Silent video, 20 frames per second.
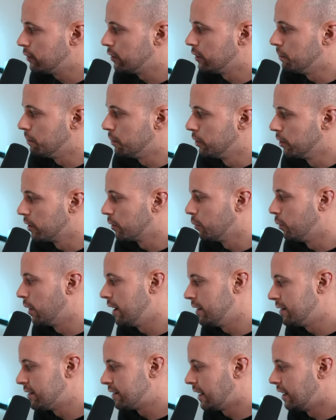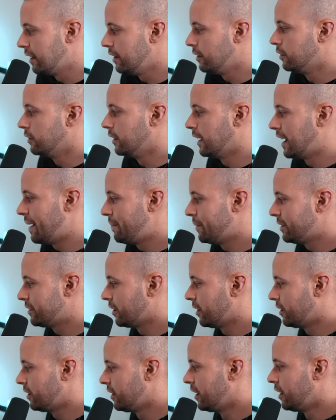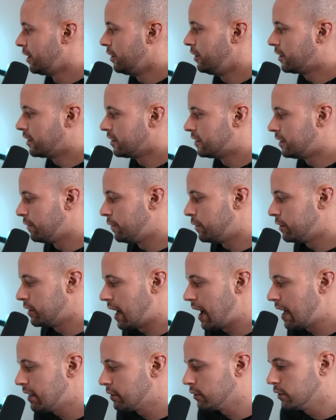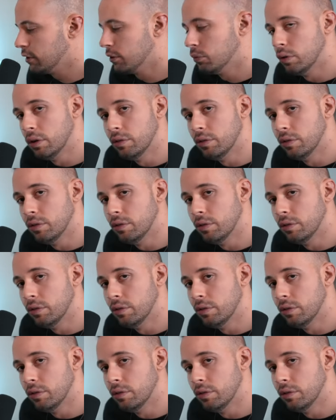you to the book where it's selling on Amazon. You can see if it has good